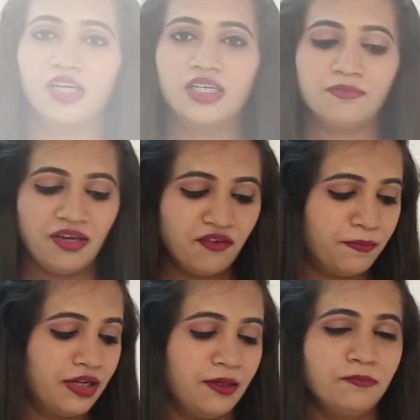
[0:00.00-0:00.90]
here's my
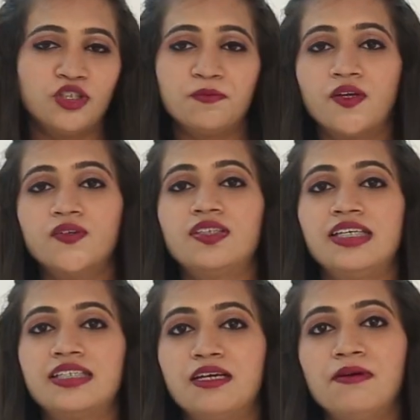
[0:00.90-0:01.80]
whipping cream. Just because
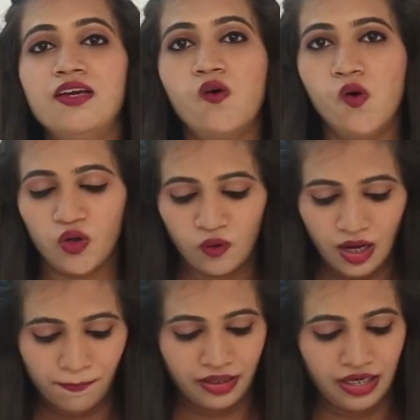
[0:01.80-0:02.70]
these are my Oreo
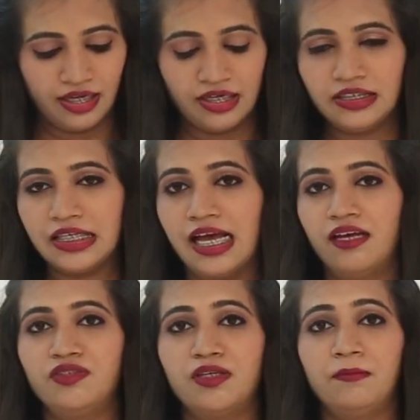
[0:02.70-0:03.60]
cupcakes, I
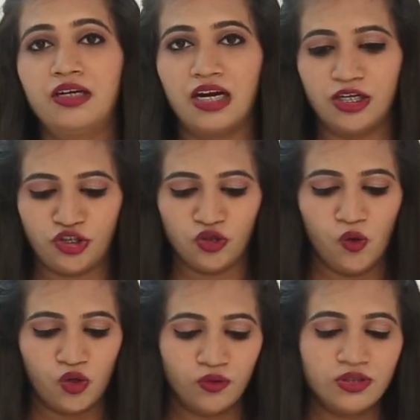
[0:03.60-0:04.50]
have some crushed
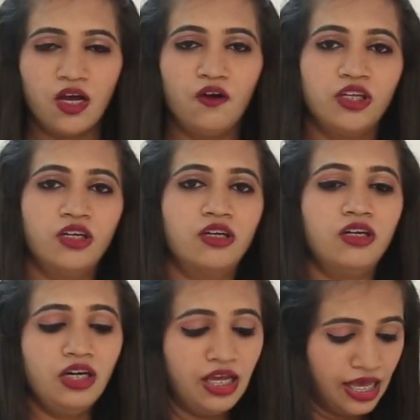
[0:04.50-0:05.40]
Oreos out
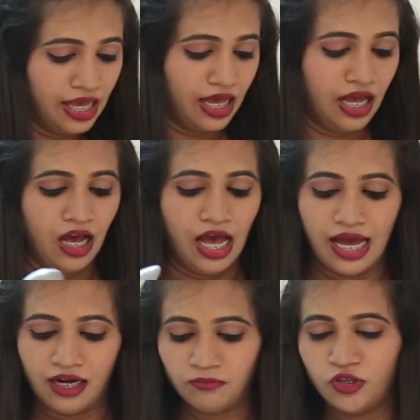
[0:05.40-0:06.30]
here,
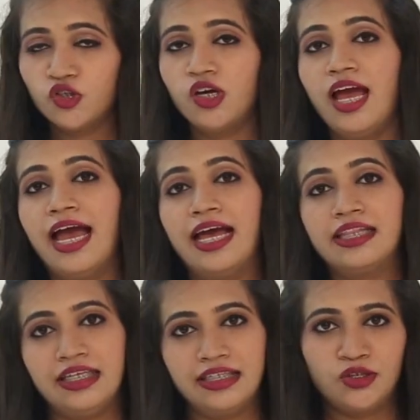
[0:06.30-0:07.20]
and I'm just gonna
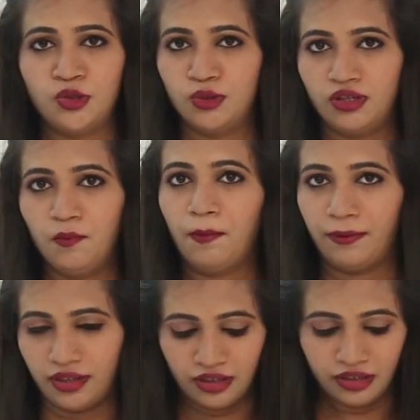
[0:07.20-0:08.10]
add these to the whipping